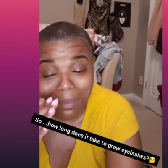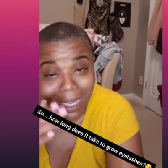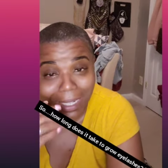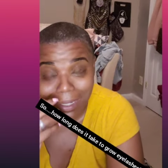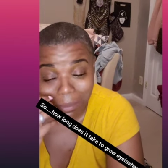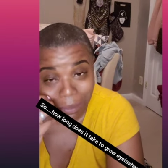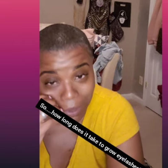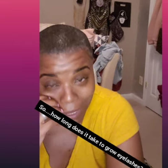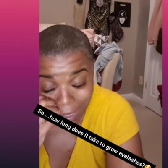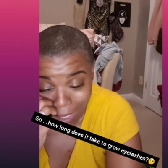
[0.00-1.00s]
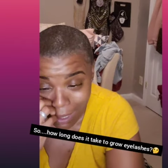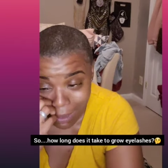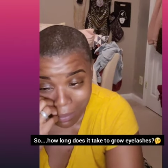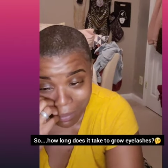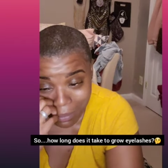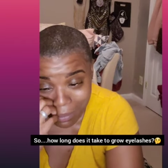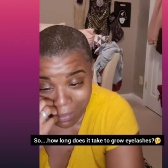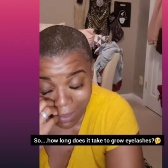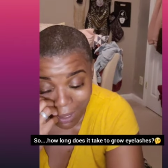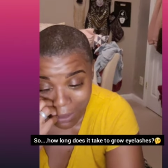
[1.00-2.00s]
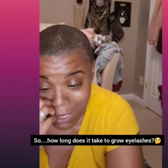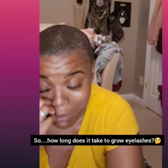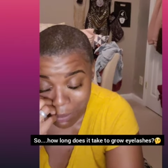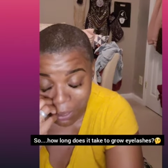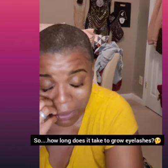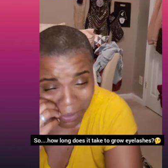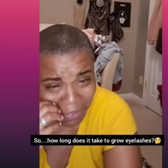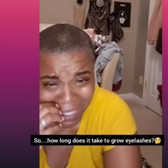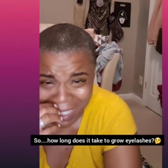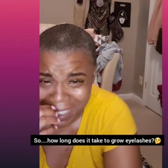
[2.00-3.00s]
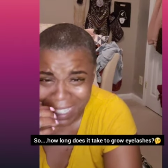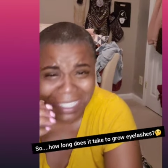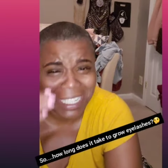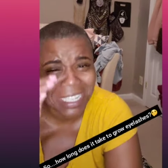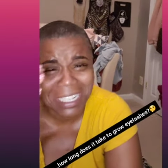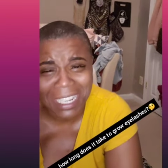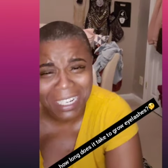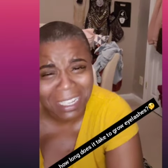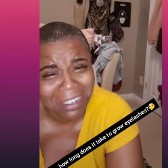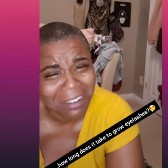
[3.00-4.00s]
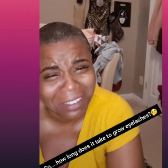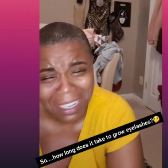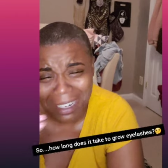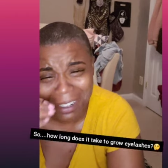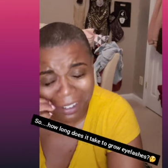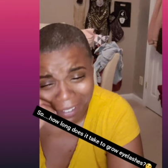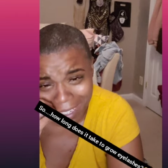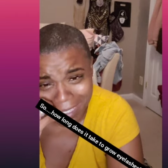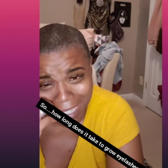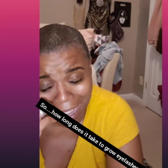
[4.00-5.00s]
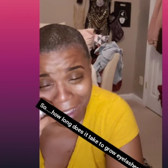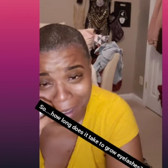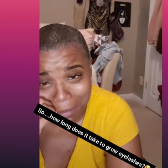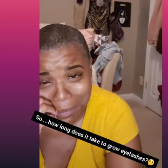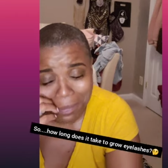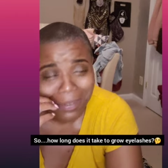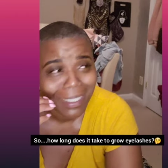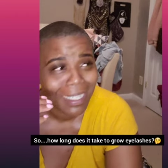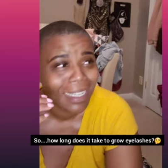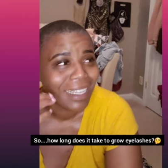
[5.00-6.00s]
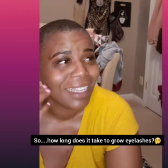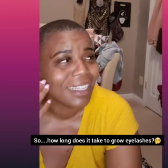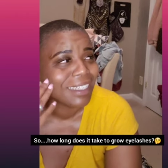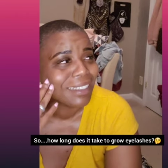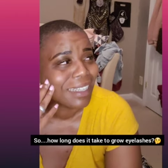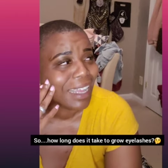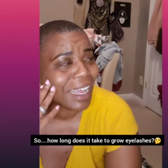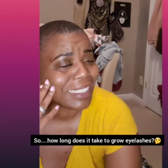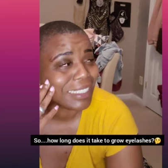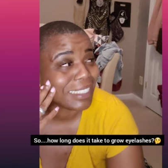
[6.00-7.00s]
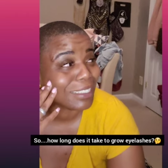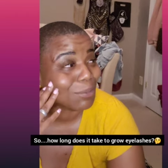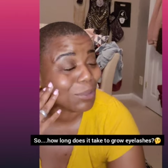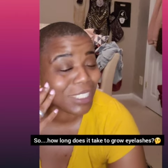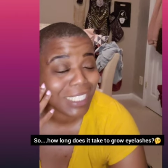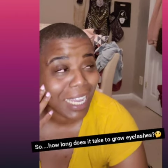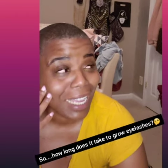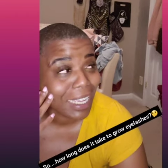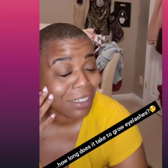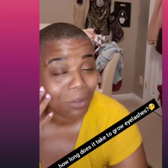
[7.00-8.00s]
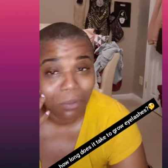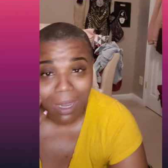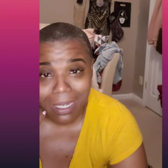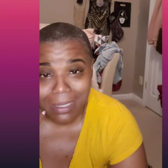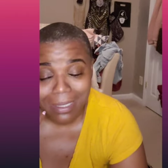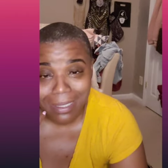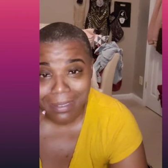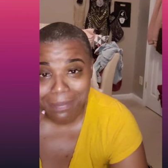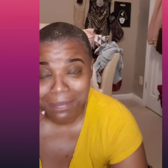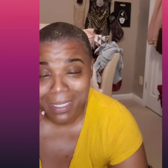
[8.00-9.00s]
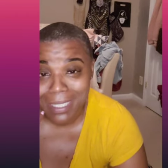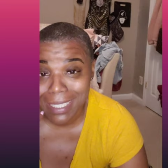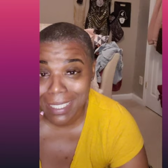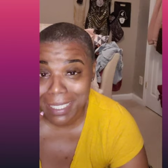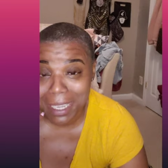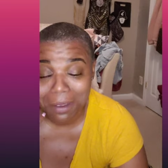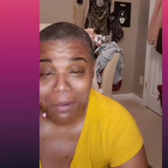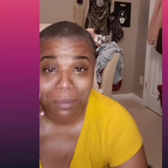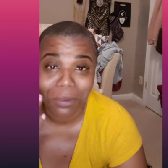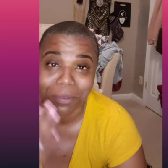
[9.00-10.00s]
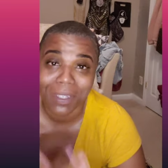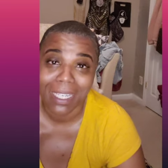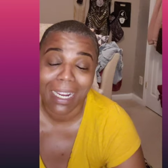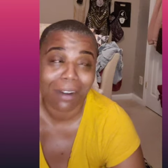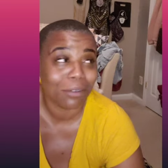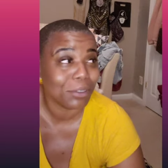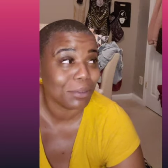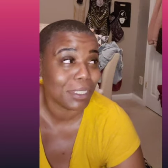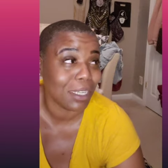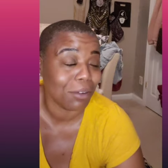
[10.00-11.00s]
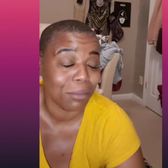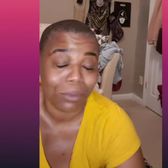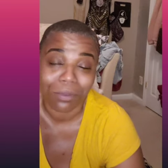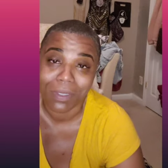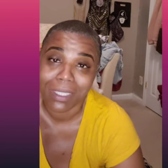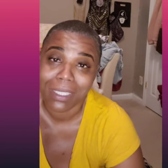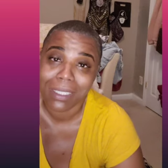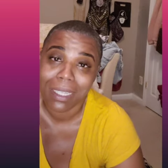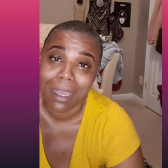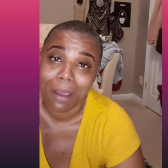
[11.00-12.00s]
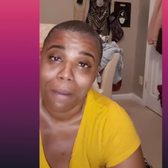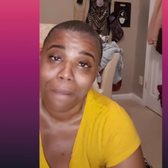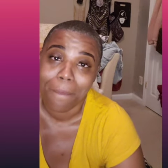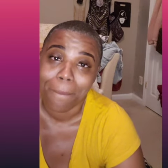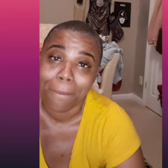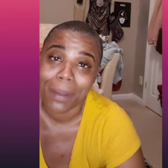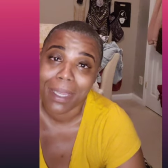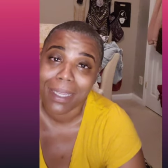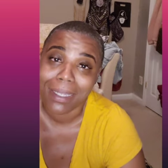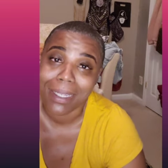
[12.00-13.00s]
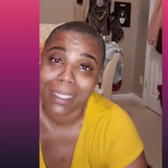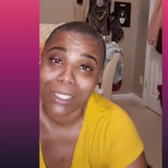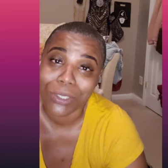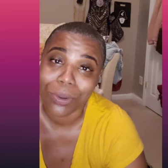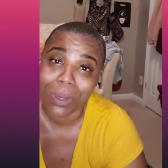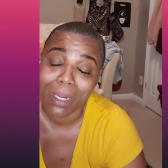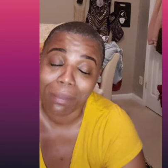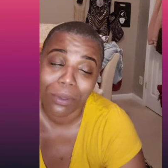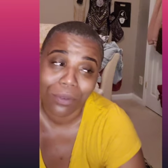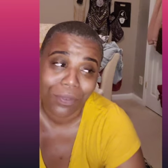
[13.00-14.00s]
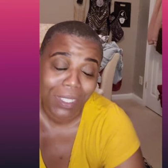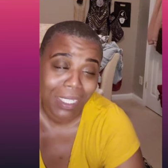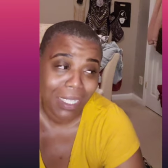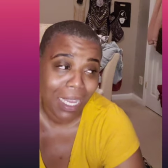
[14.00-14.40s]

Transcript: they did a brilliant job on this movie. They did a great job. I just wish I hadn't watched it because it's a scary movie and I don't do scary movies. But enjoy the movie.